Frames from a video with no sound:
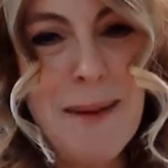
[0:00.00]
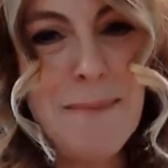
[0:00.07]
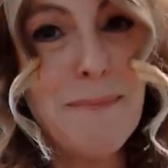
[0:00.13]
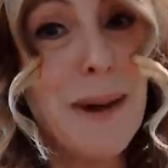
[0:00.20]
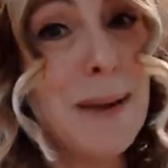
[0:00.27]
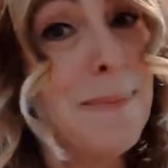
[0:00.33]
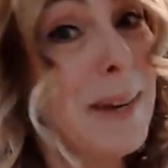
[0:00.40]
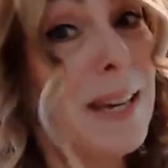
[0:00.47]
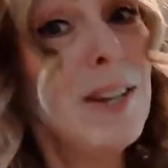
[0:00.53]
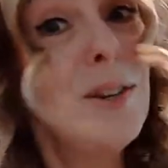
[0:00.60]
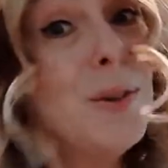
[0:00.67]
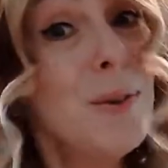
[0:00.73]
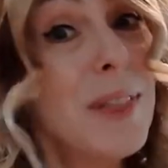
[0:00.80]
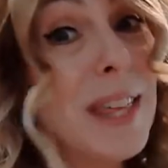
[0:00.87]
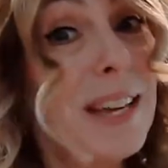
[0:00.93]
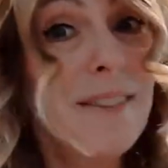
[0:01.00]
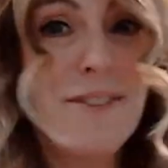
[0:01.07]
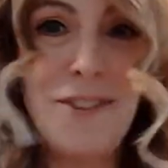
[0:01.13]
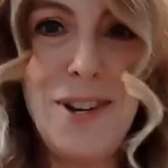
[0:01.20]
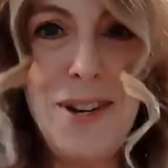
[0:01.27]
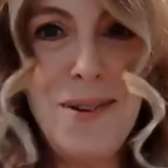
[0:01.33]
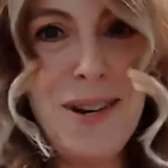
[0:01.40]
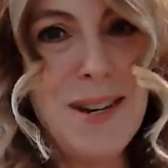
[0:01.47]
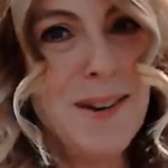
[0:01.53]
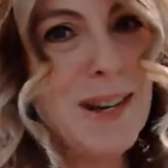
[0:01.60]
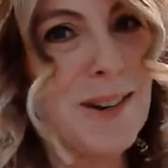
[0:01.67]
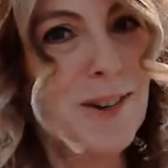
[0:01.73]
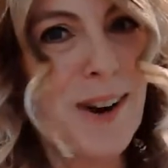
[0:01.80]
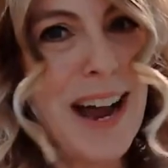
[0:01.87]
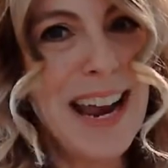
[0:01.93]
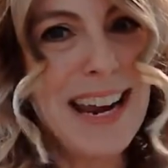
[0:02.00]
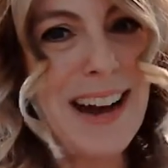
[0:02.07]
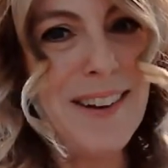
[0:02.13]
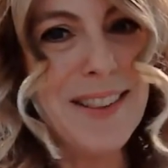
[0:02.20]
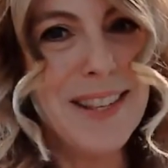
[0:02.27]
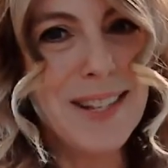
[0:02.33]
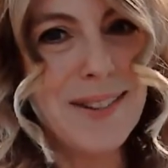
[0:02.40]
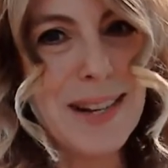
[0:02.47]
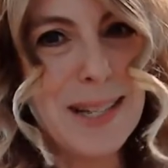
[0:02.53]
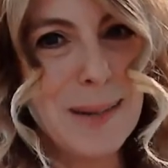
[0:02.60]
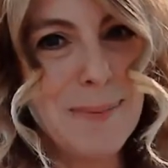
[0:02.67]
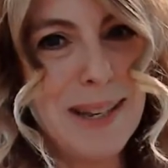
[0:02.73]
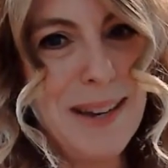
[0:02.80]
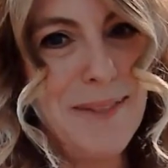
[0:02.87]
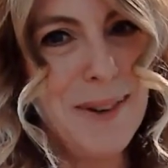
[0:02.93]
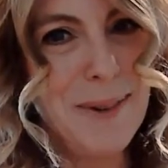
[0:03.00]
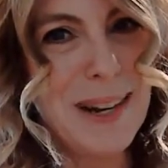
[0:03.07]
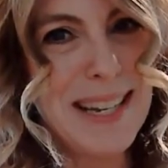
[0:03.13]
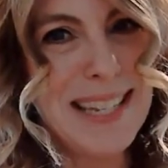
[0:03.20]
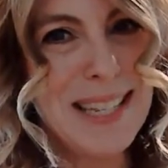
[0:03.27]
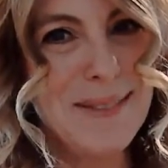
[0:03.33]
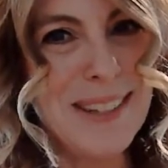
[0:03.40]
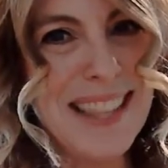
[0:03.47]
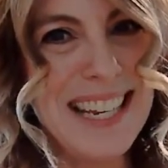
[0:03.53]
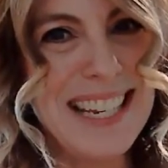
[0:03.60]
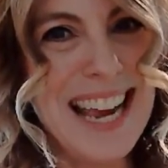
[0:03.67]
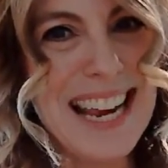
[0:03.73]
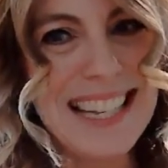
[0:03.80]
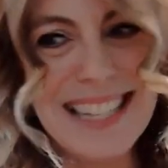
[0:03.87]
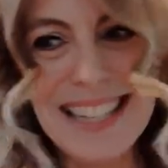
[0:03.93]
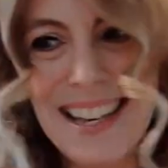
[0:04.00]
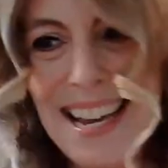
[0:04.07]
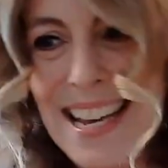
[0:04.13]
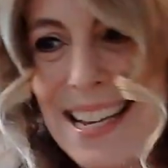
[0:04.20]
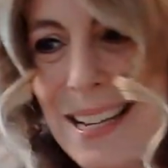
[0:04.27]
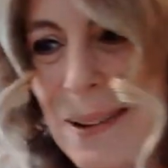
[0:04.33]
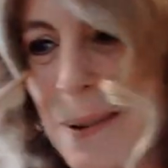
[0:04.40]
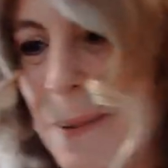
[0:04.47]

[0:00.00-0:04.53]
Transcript: might be a new thing for you, and you could try it out in this recipe if you want to see what they taste like.